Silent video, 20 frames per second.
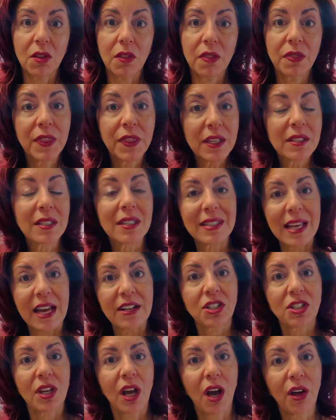this is
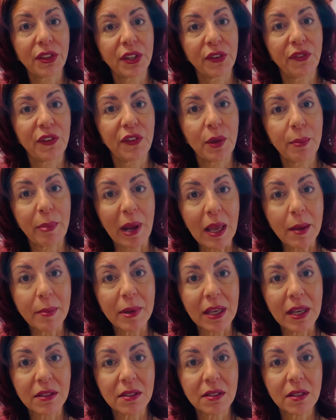actually healthy for their
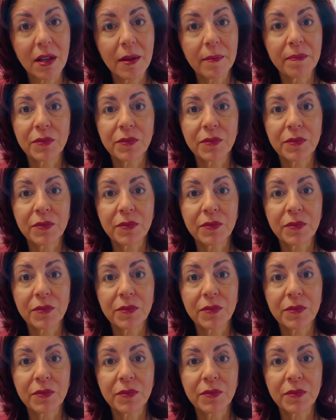babies?